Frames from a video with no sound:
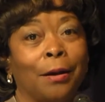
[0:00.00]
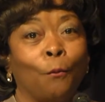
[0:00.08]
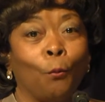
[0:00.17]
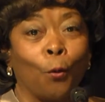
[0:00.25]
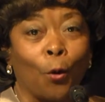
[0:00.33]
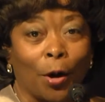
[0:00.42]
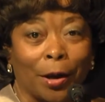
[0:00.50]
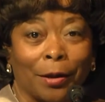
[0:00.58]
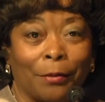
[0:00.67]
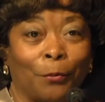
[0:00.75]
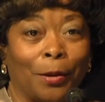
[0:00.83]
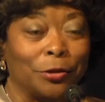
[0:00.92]
work
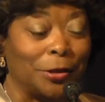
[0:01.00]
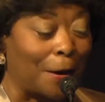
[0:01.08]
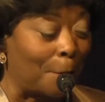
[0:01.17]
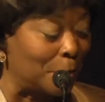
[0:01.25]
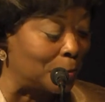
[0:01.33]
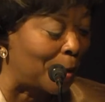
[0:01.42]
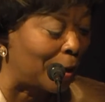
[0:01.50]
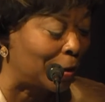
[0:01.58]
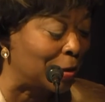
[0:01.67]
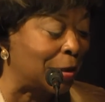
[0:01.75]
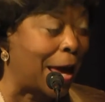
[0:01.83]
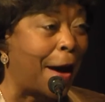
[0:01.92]
to help us make
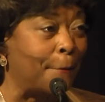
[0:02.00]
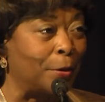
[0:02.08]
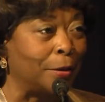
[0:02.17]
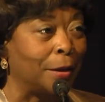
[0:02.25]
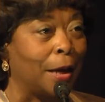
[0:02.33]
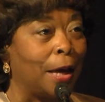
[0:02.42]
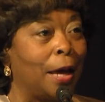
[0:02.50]
this happen.